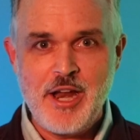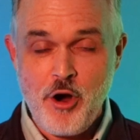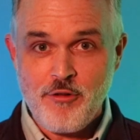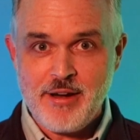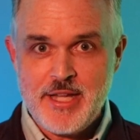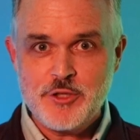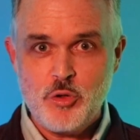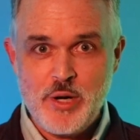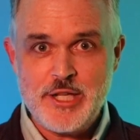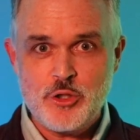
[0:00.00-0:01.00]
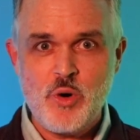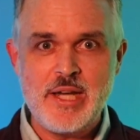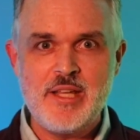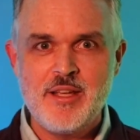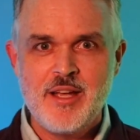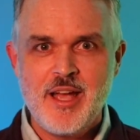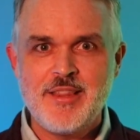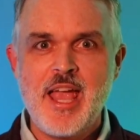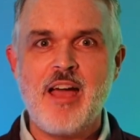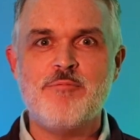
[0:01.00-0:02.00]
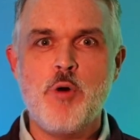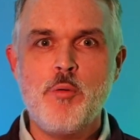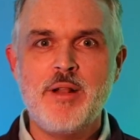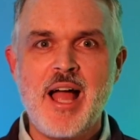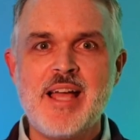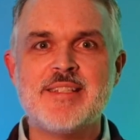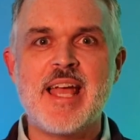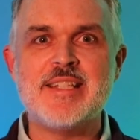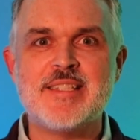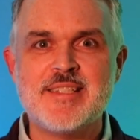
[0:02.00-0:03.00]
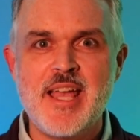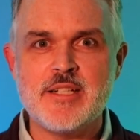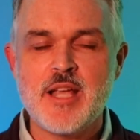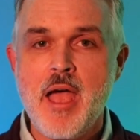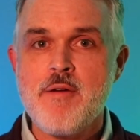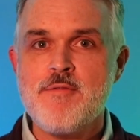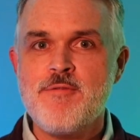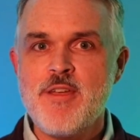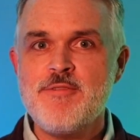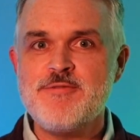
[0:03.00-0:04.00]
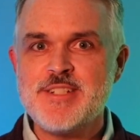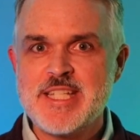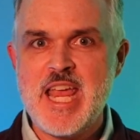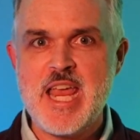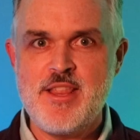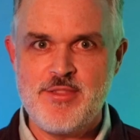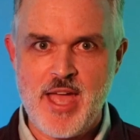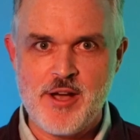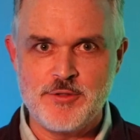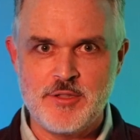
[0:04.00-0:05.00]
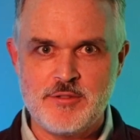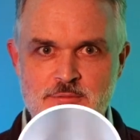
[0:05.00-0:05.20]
And already in 2020, they have mobilized and sent 15,000.